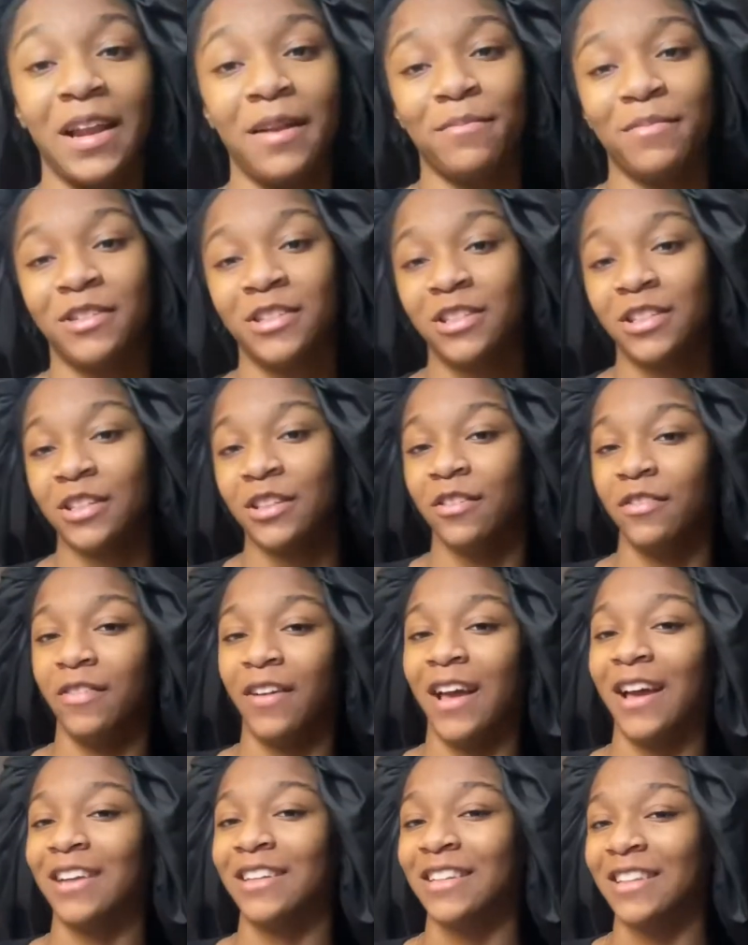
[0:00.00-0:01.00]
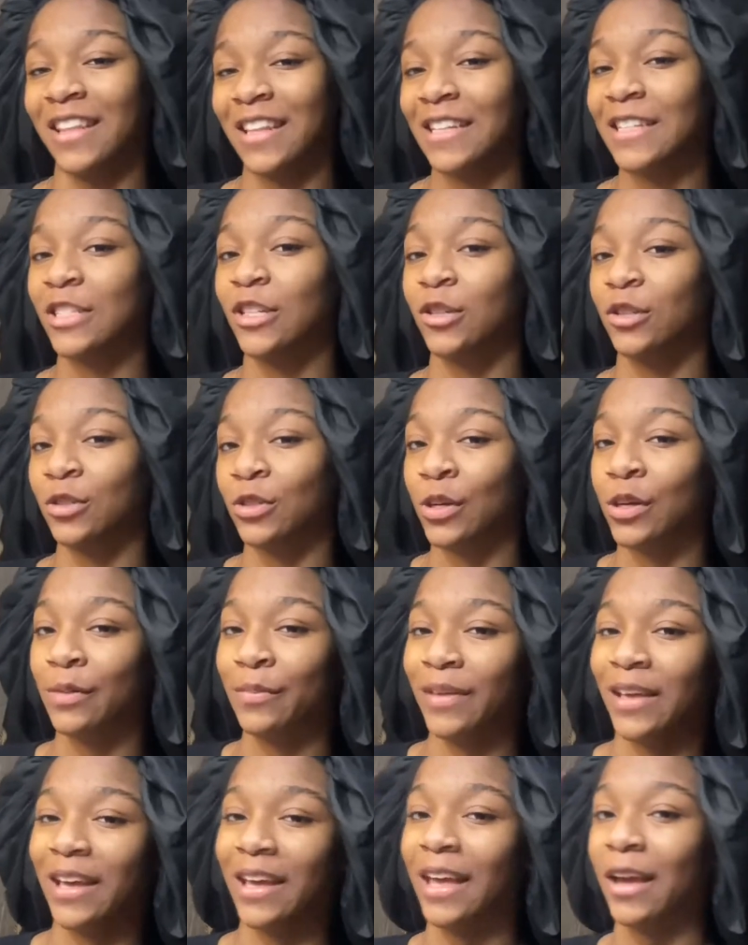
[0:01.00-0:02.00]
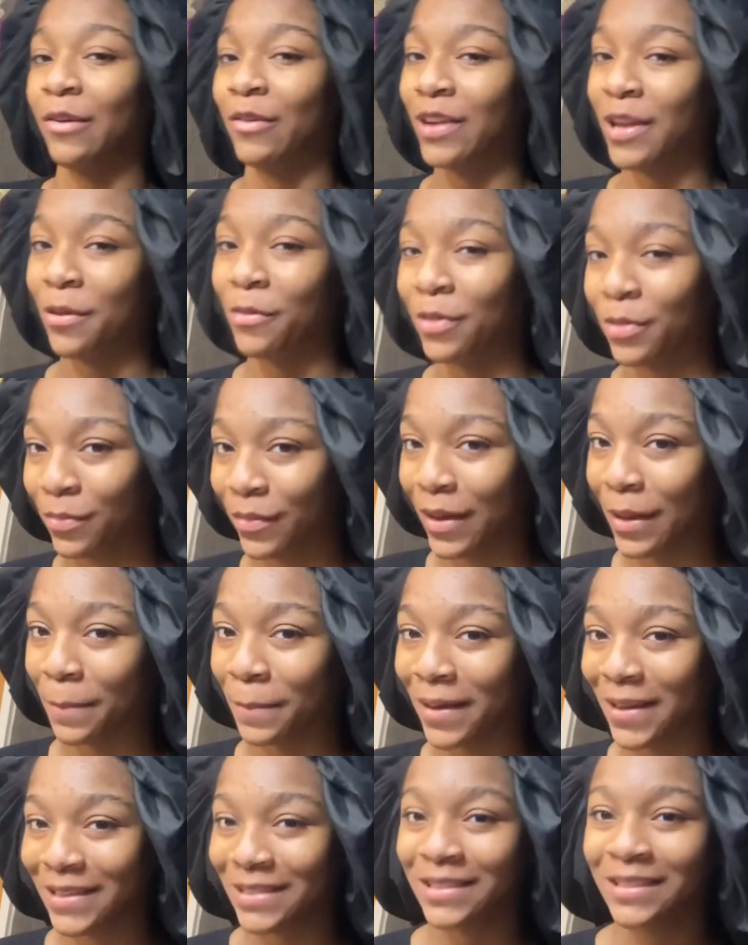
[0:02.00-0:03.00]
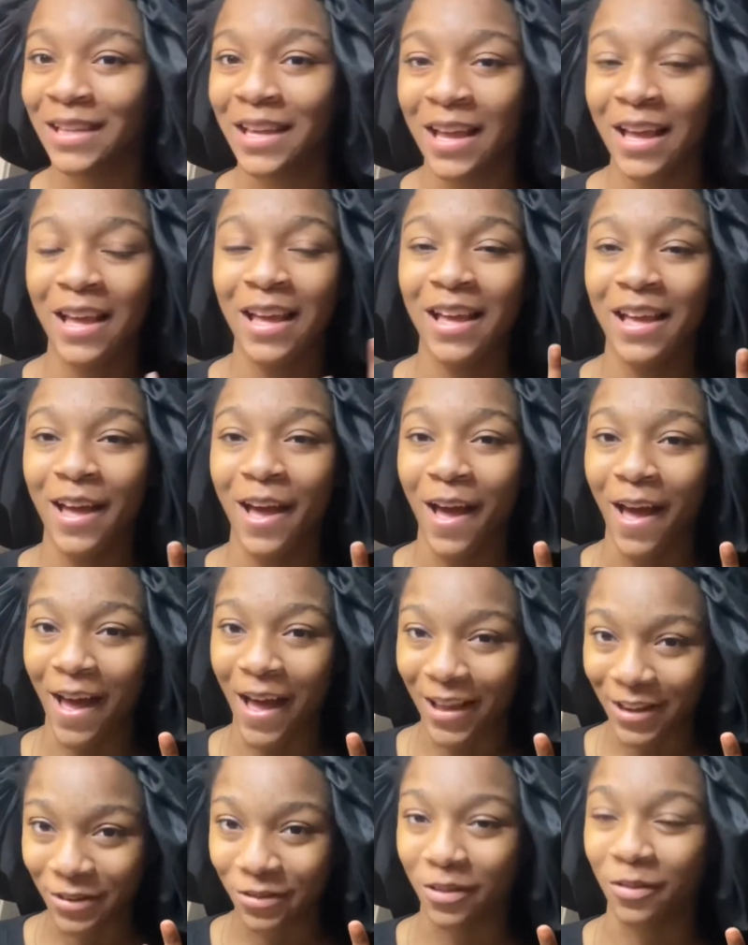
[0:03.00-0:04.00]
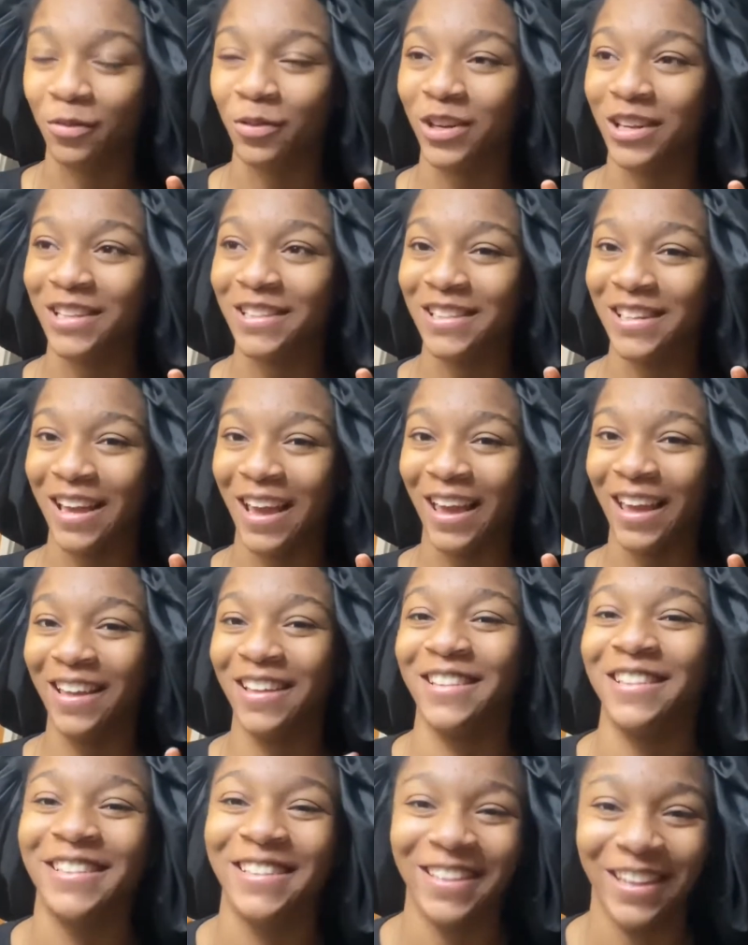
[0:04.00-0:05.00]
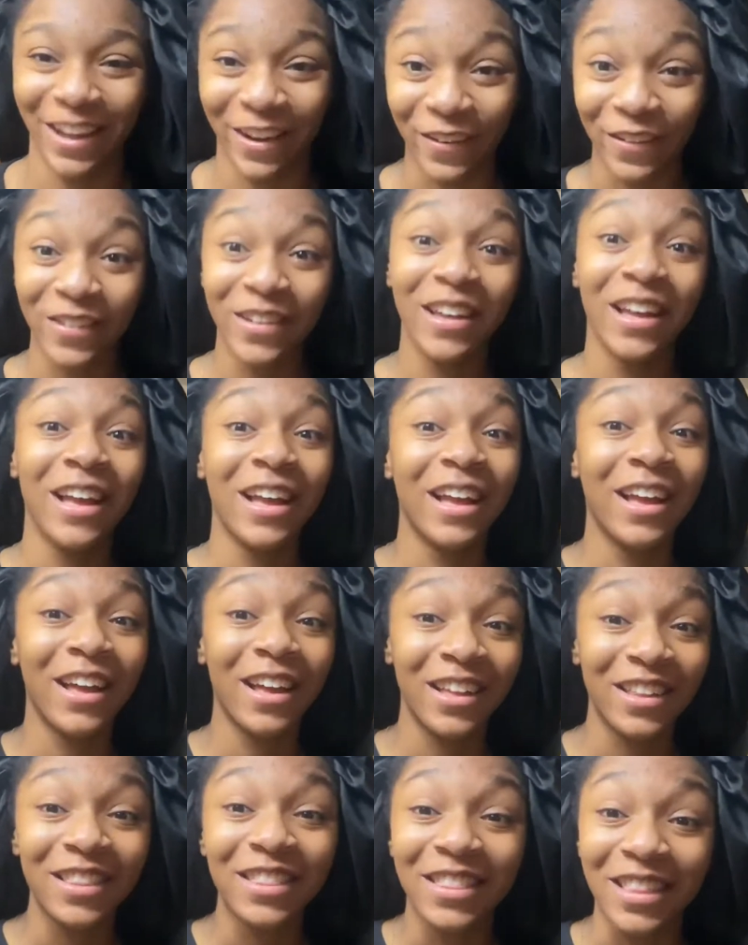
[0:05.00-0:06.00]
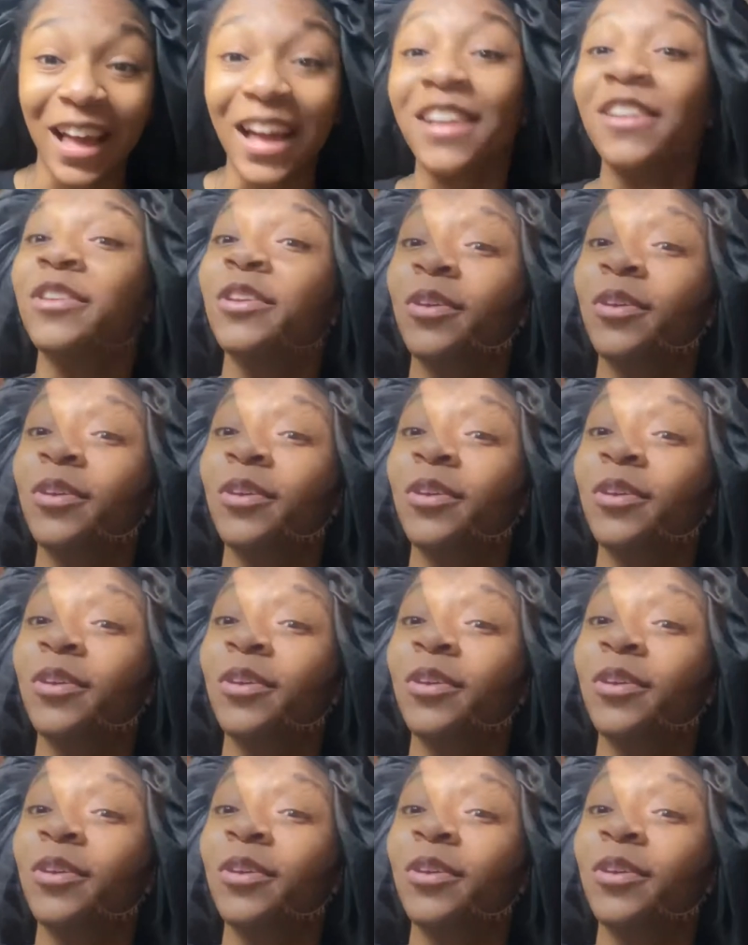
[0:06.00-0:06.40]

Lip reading: mention the fact that it's also going to get ready with me because I do have work today. So that too.